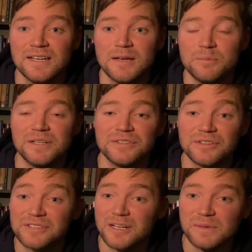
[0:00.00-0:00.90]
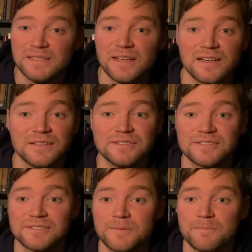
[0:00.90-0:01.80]
because there's going to be
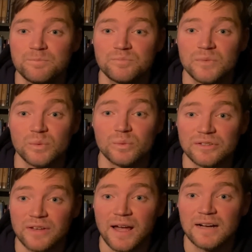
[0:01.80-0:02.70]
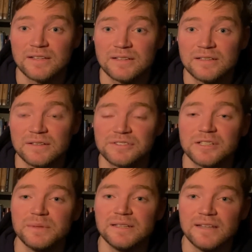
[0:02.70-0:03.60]
days when we're attacked. There's going
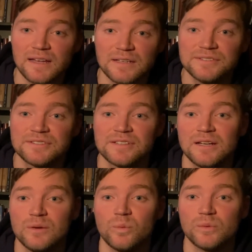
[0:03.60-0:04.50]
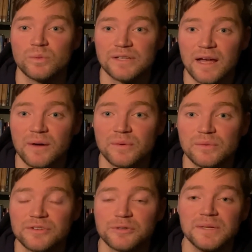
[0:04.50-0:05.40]
to be days when we're down.
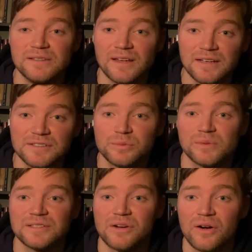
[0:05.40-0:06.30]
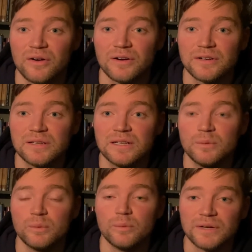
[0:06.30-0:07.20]
There's going to be days when it's hard,
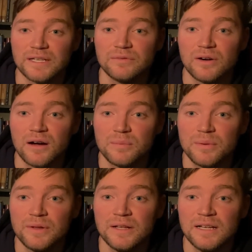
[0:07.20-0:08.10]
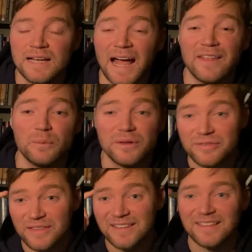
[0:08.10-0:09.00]
when we want to give up, and that we
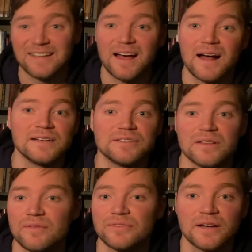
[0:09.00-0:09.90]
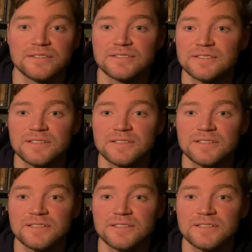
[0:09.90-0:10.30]
think that God has left us.